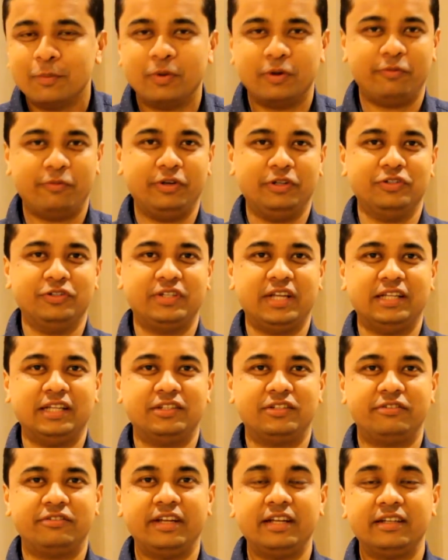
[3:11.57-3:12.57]
But when you
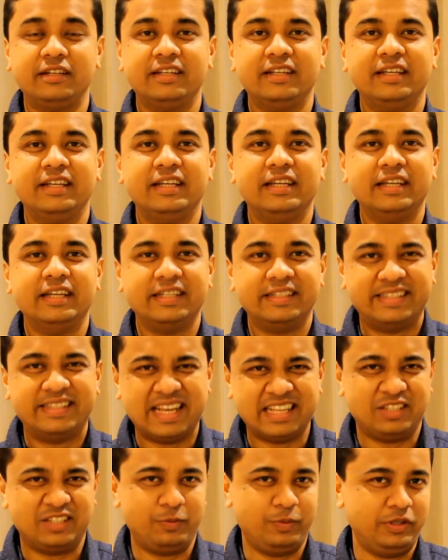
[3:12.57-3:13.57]
stand straight,
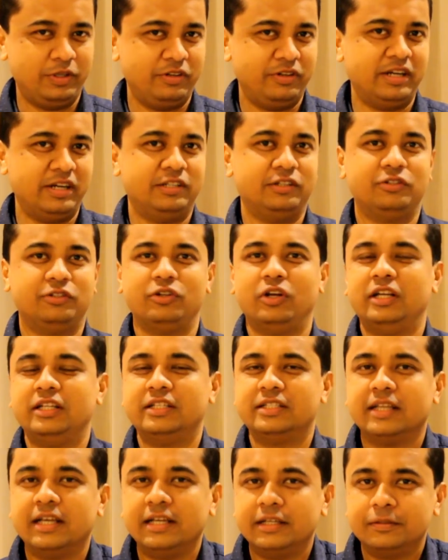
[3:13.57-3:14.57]
that's when you're at your
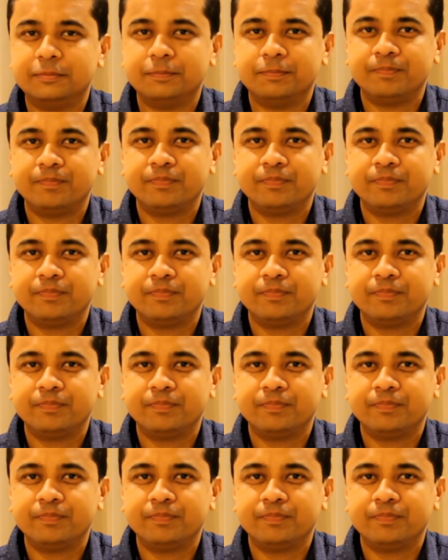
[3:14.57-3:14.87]
tallest height.